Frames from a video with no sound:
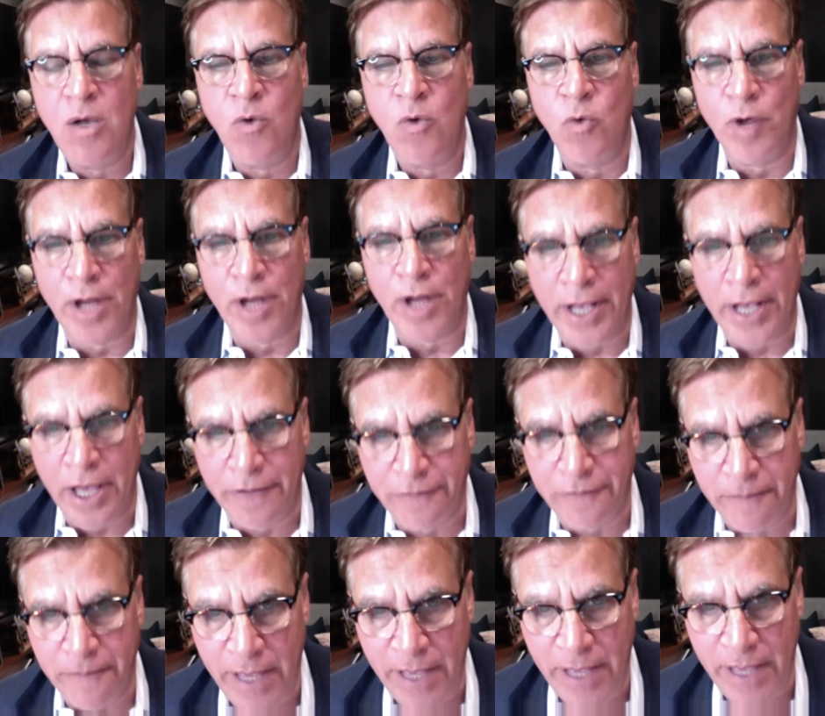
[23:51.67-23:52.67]
What I got
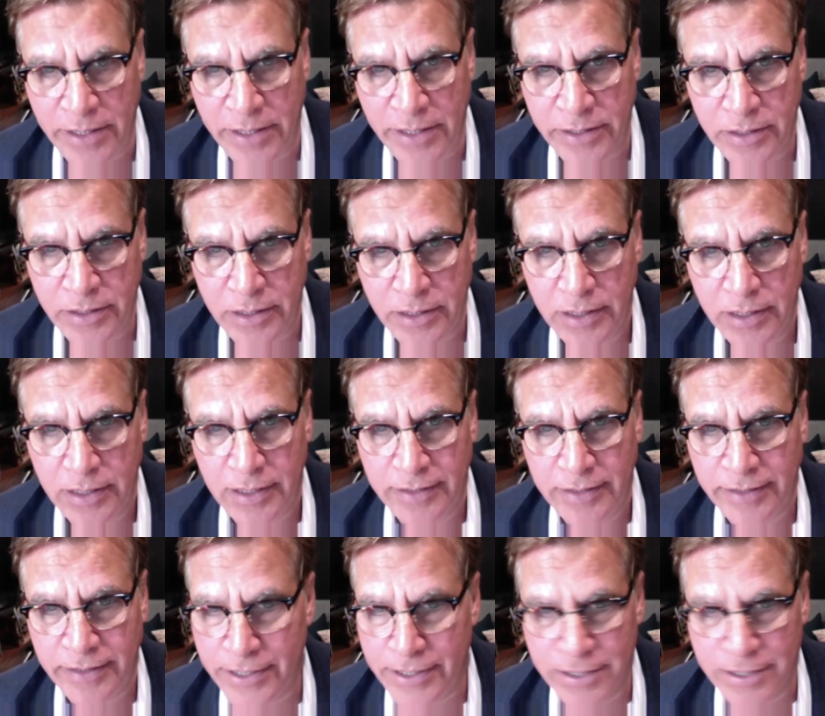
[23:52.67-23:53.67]
from Hayden,
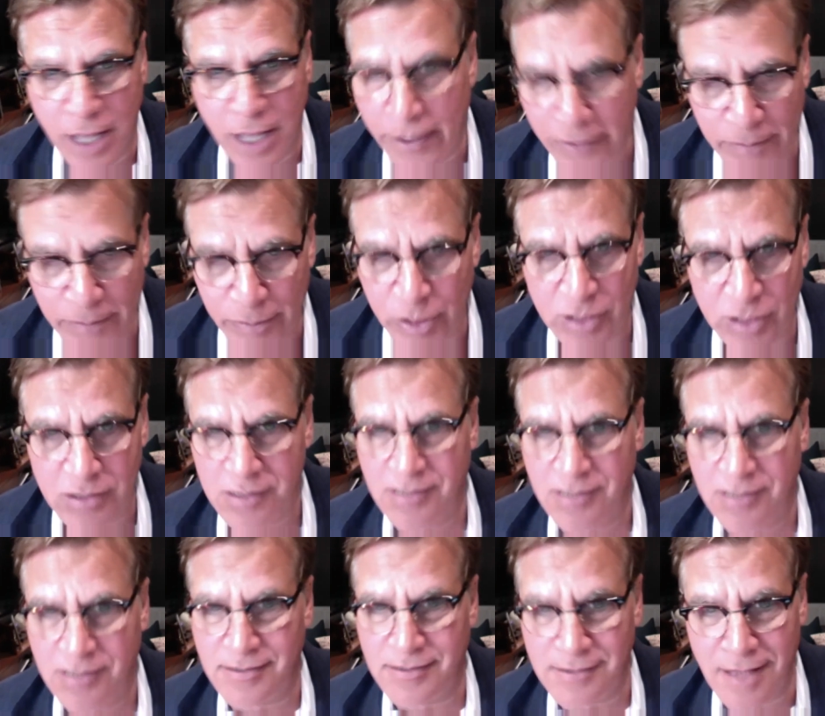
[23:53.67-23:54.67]
that is not in the
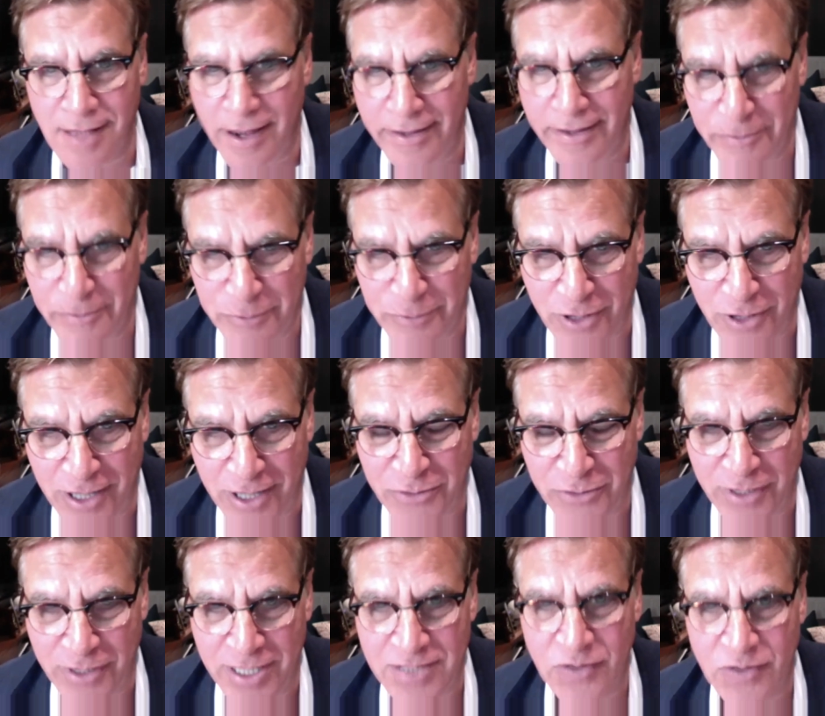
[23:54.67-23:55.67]
books, it's not in the trial
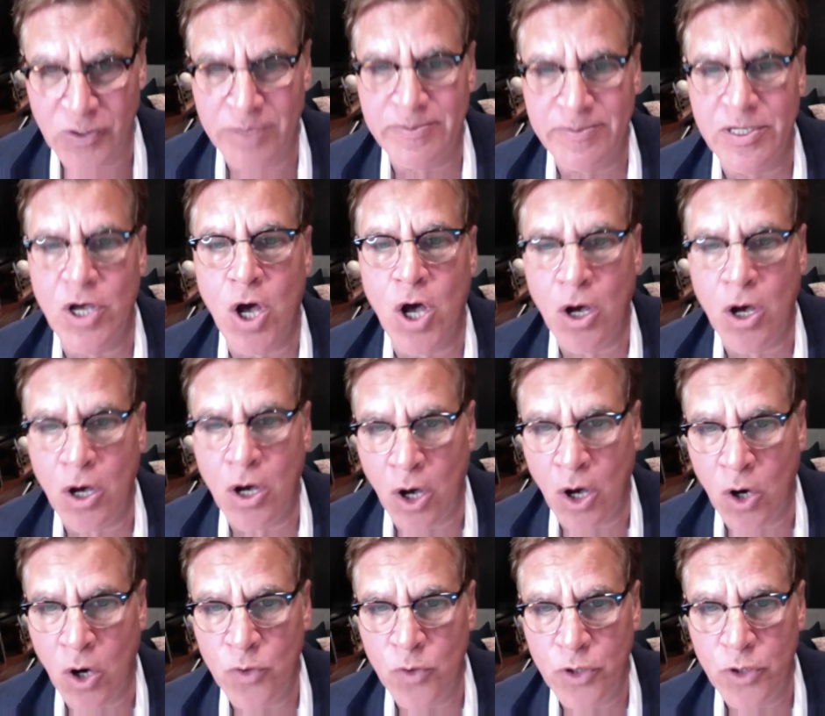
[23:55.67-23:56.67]
transcript,
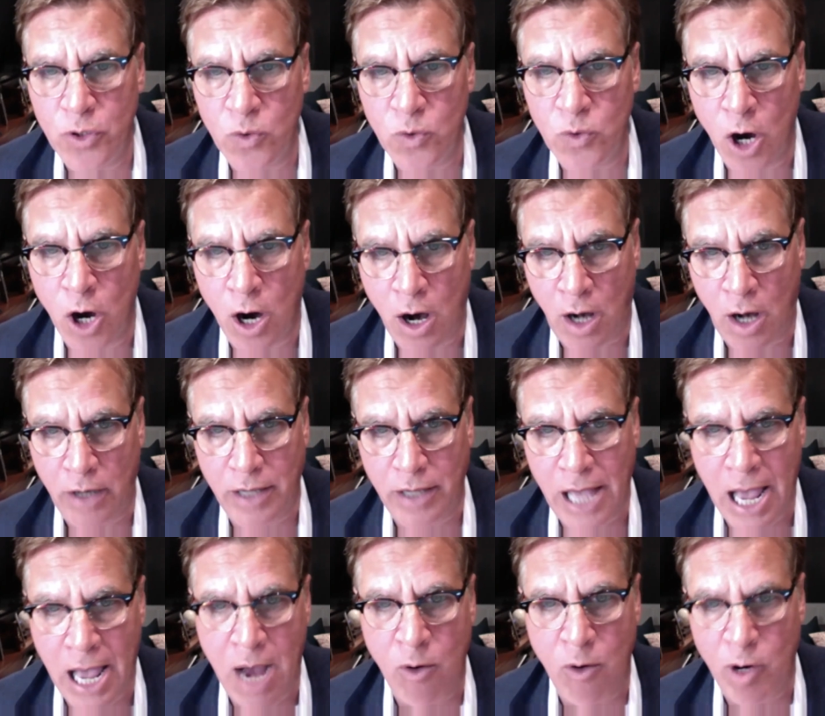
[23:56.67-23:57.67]
O U R,
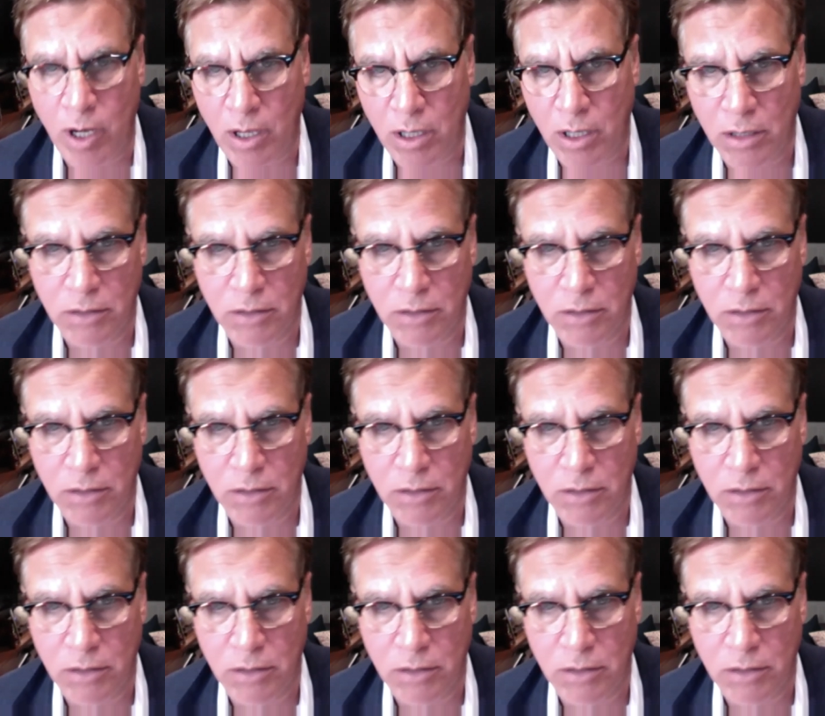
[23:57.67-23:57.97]
hour.